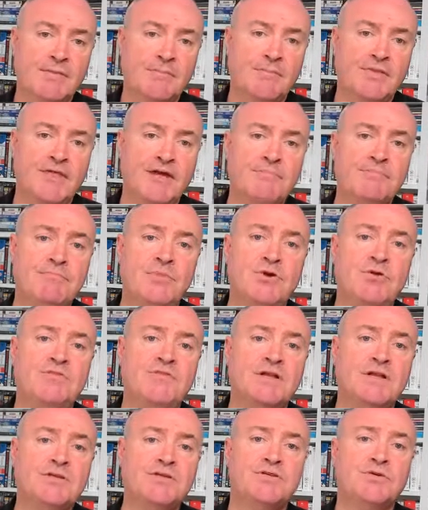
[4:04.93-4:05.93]
but then moved
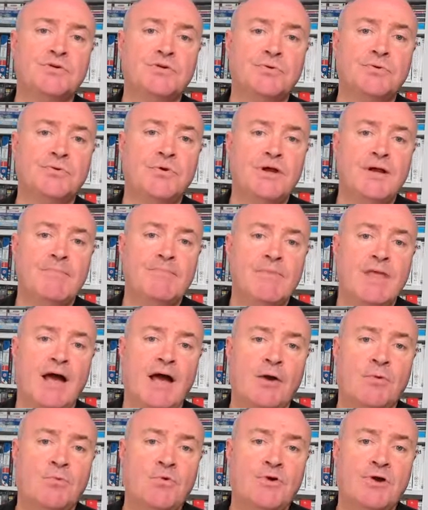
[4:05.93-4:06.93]
into
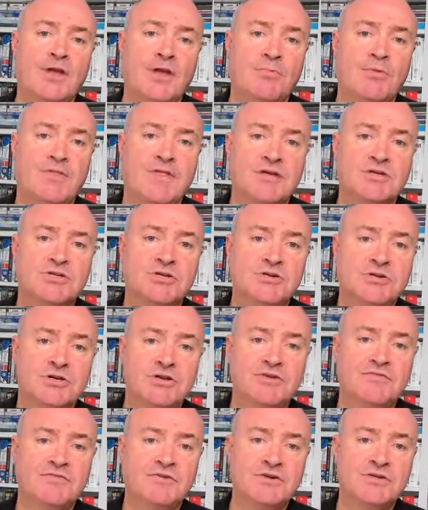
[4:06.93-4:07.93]
working with Aston
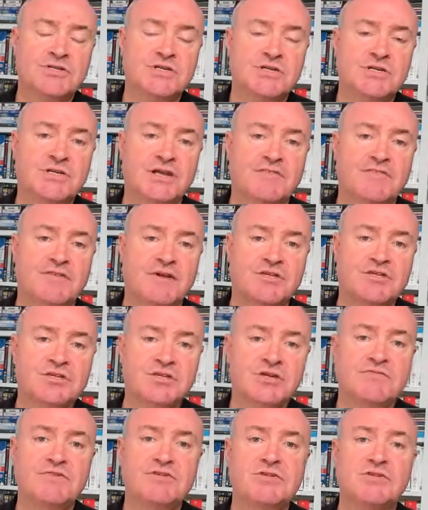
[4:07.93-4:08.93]
University's Advanced
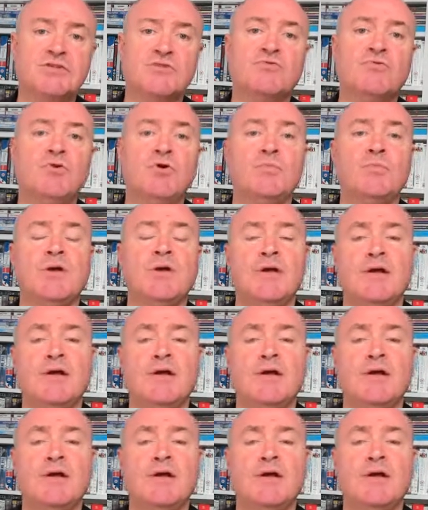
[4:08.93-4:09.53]
Services Group,